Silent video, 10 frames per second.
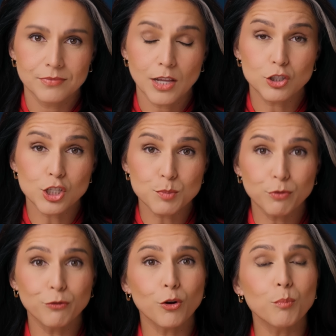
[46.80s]
Now, just
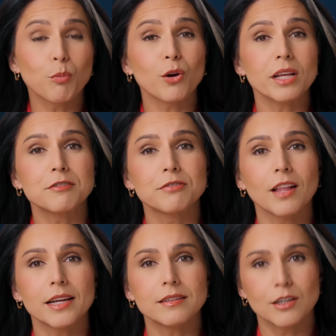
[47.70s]
before boarding a
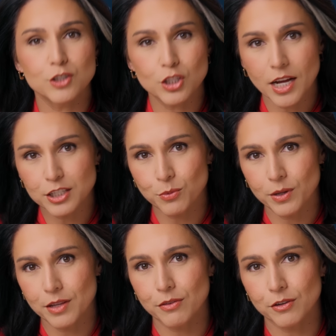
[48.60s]
flight on July
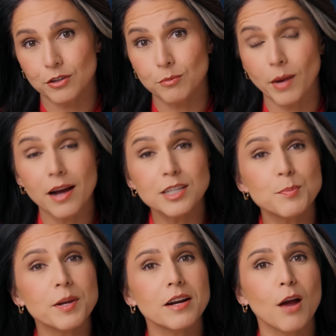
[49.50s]
23rd, my
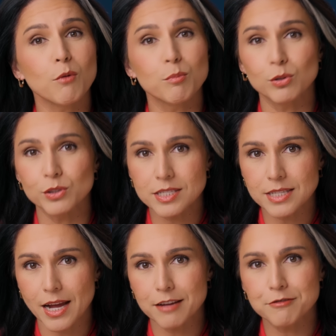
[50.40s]
husband and I were pulled
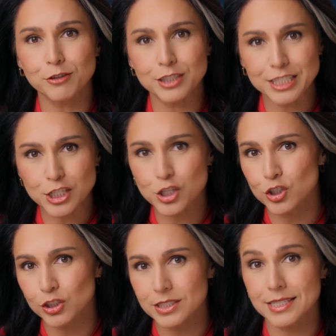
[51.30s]
aside for
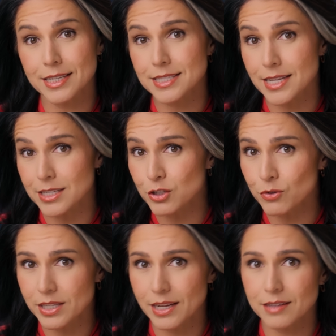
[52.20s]
additional TSA
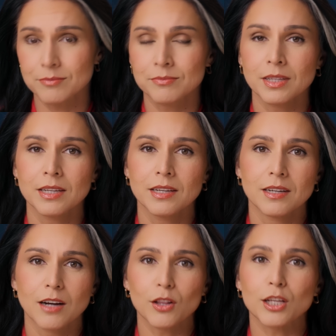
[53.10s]
screening.
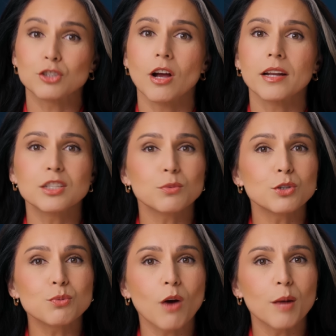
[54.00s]
Our electronics were
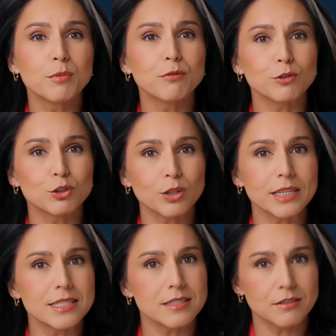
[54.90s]
swabbed for
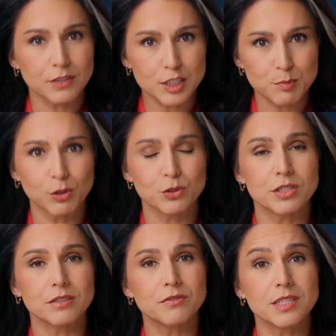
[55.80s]
traces of
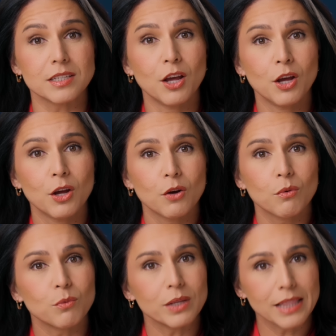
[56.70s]
explosives, and
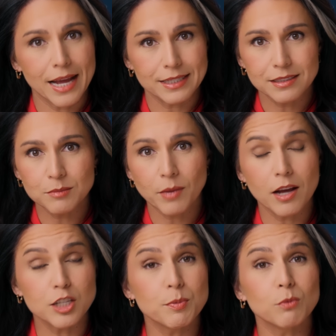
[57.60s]
when we landed, my
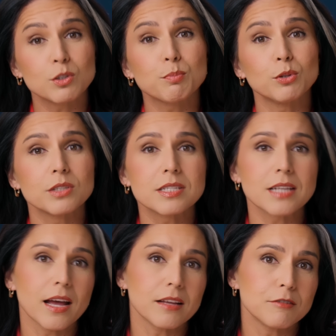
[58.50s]
husband was pulled
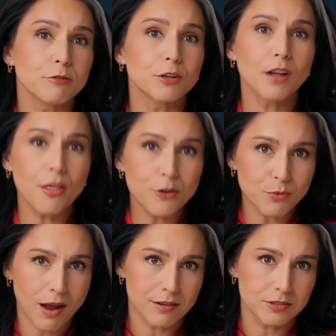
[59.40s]
aside for another
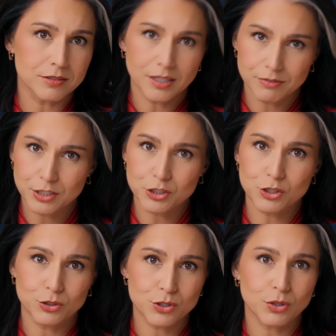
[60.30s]
round of
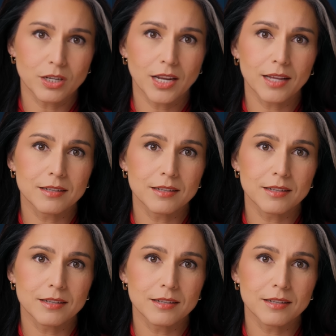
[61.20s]
additional screening.